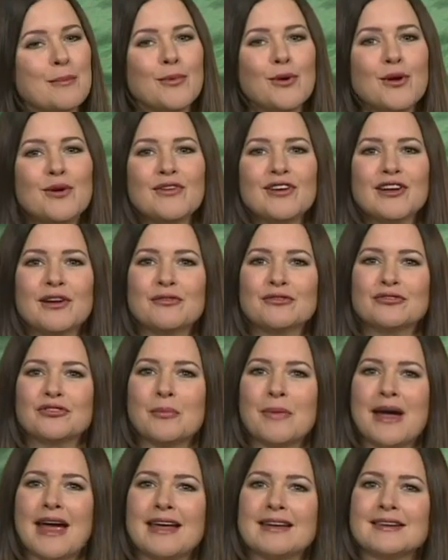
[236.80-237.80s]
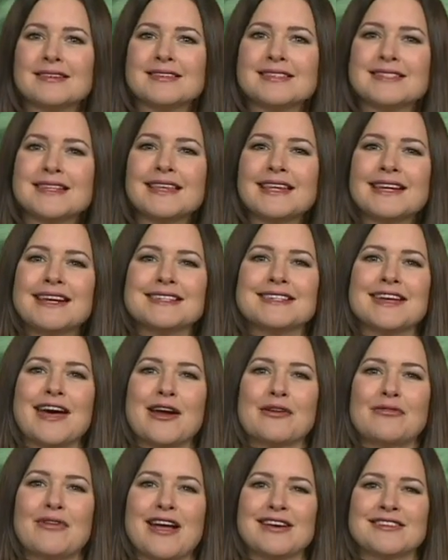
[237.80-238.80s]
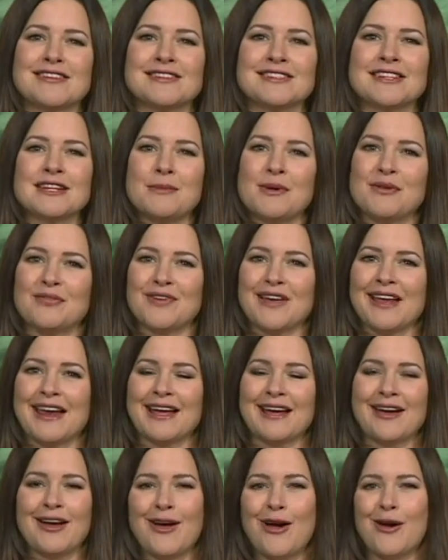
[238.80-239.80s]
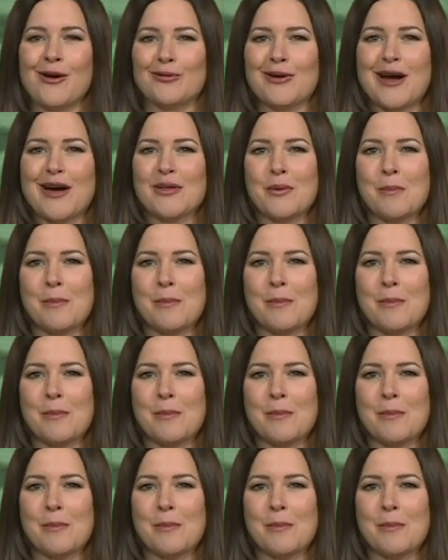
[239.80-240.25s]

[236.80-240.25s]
moving up from a southerly direction, it's going to be feeling rather